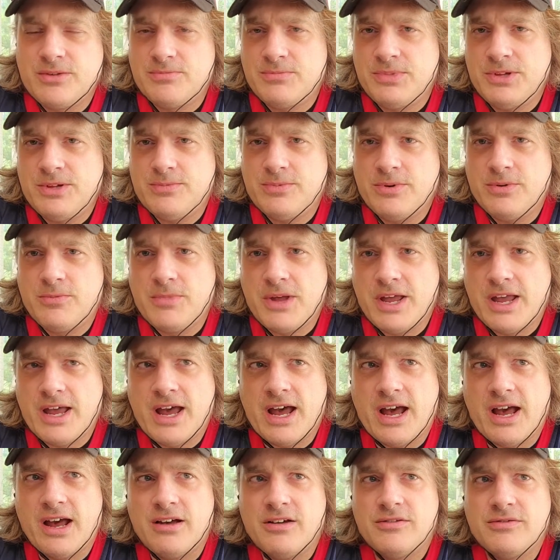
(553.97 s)
people may
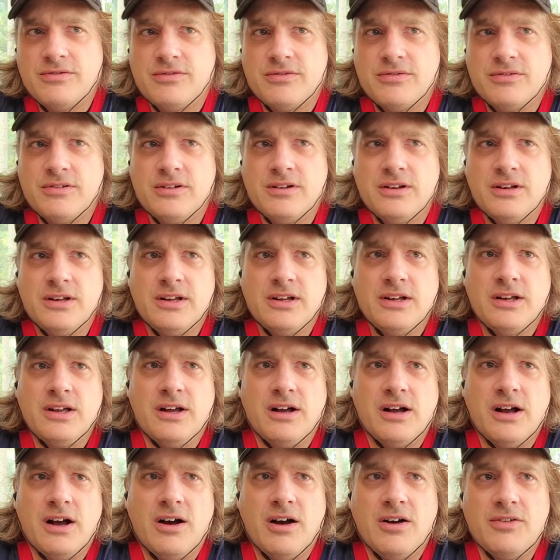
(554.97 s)
have
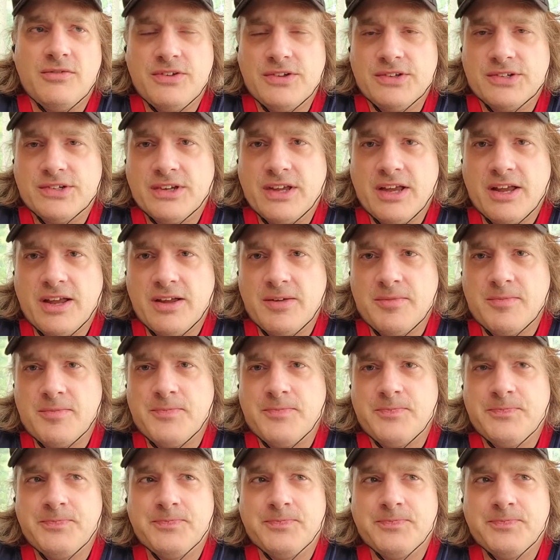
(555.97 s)
of this game.